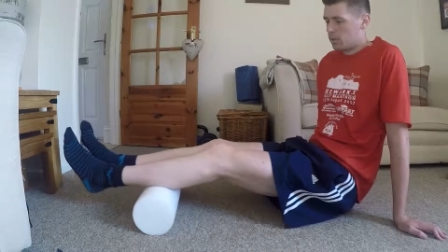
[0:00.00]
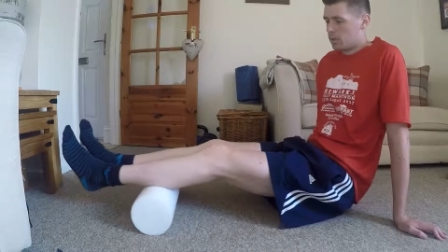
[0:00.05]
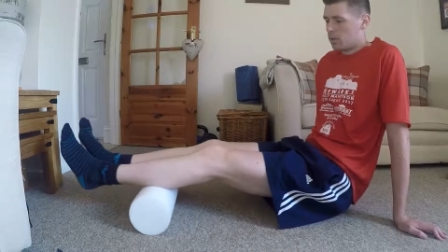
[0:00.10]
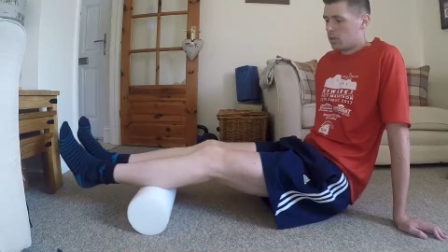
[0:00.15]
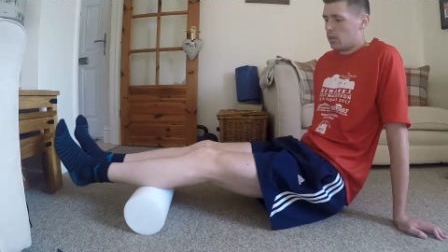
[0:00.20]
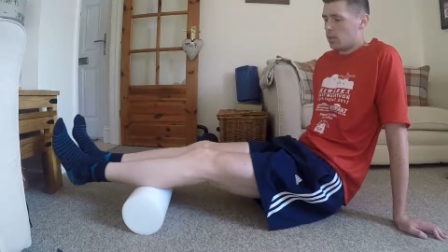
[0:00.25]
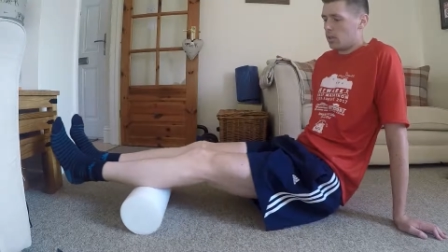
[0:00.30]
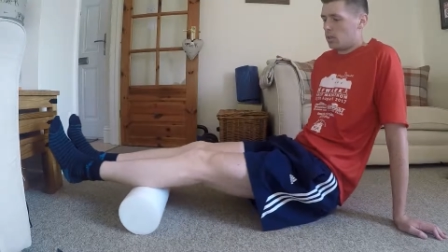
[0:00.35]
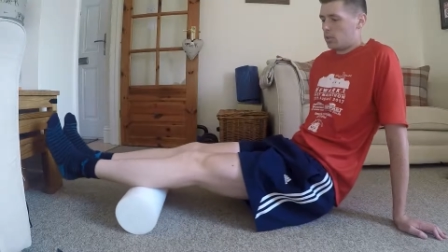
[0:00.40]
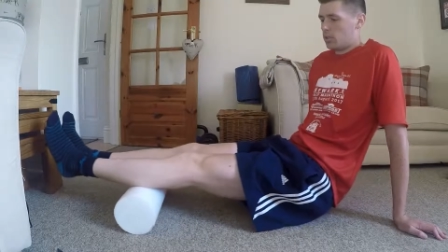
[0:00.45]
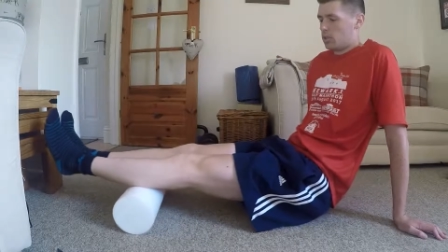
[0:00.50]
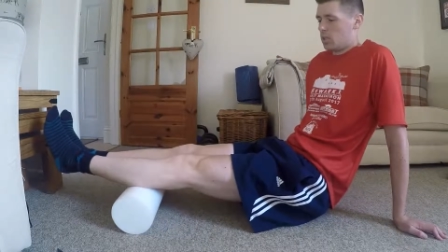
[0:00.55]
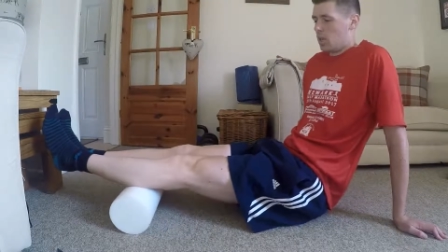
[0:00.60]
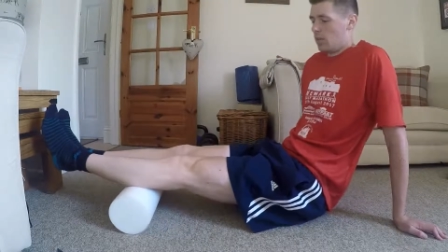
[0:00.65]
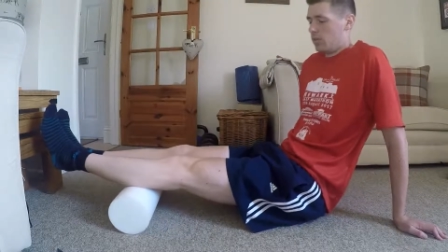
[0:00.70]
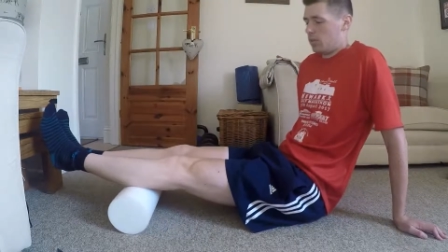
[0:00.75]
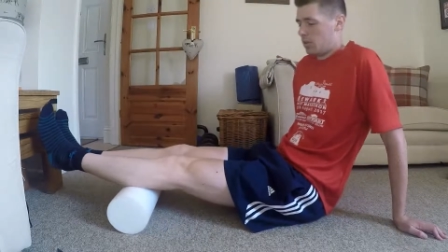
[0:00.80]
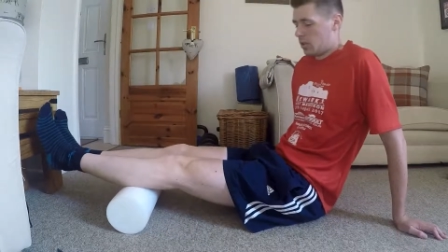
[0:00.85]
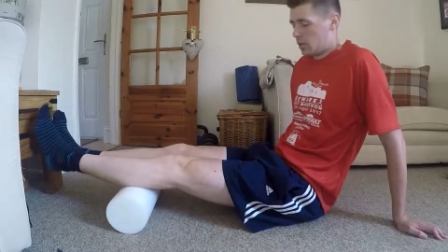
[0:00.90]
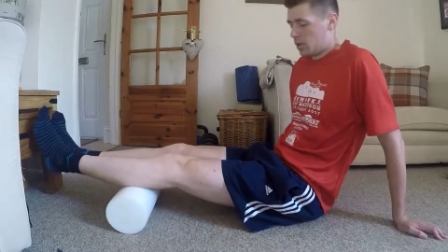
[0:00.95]
just because I
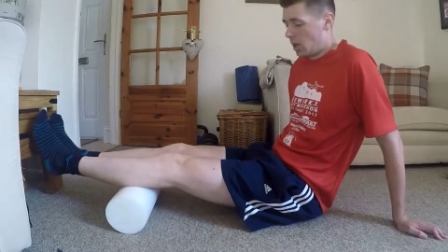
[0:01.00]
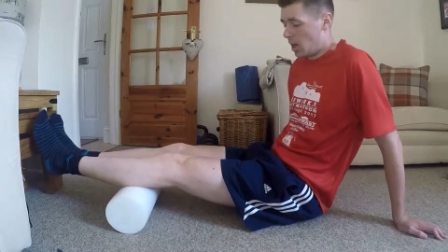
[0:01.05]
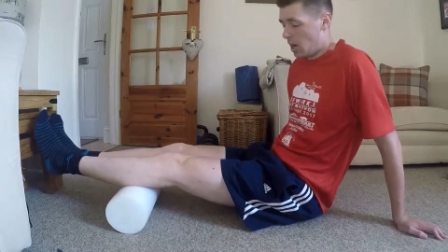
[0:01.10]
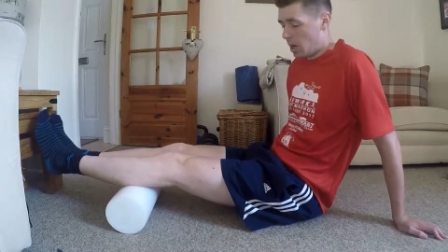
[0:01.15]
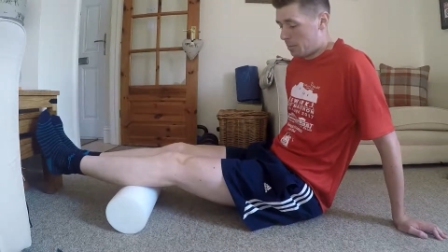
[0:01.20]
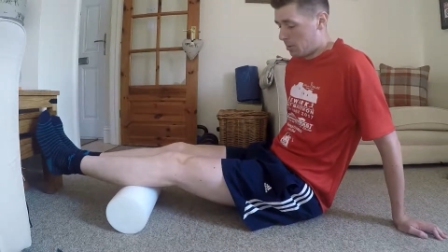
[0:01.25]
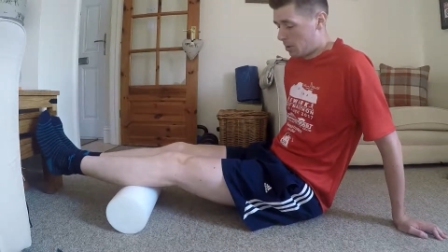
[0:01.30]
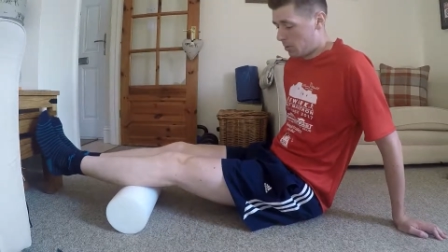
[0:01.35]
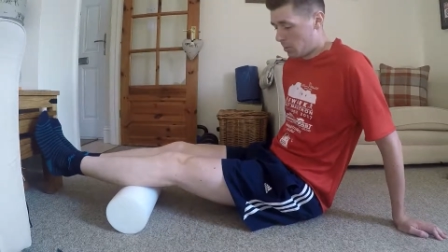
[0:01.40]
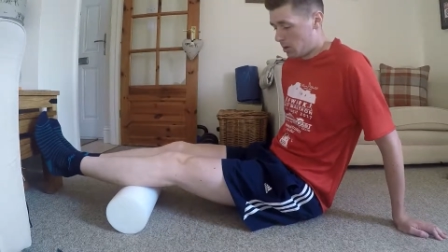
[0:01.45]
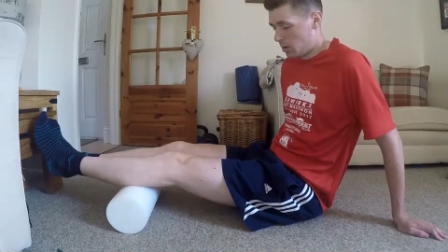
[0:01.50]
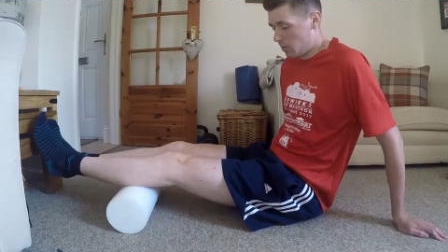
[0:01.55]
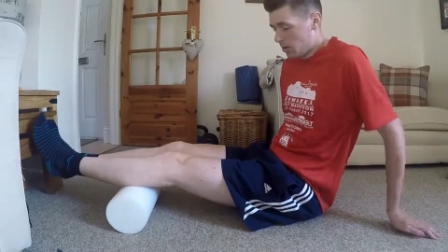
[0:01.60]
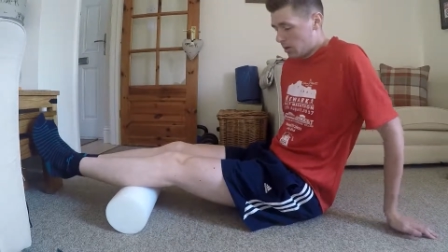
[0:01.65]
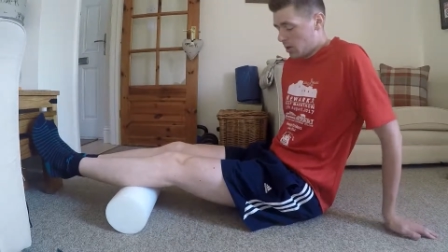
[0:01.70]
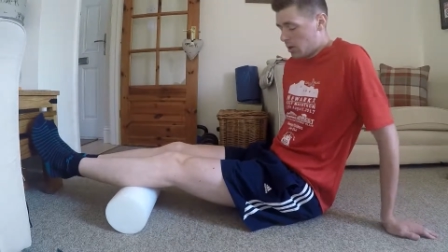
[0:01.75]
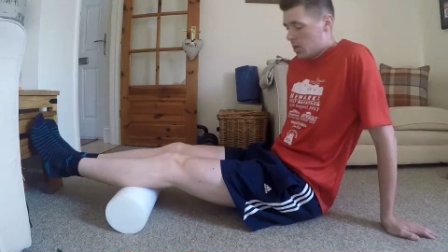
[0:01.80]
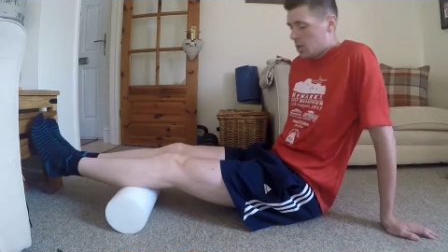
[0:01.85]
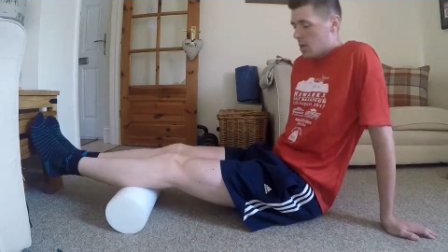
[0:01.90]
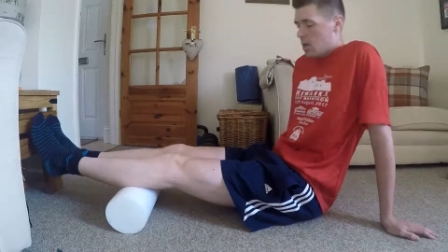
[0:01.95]
haven't got time in the week
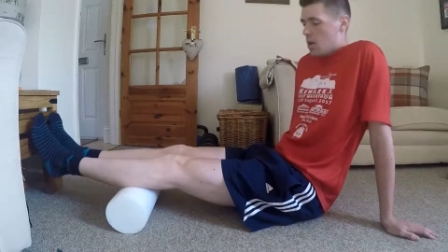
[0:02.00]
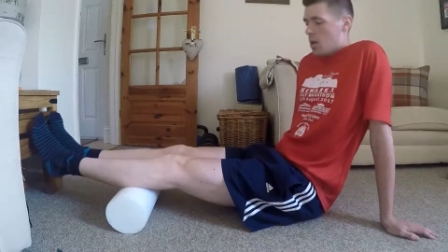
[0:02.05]
really.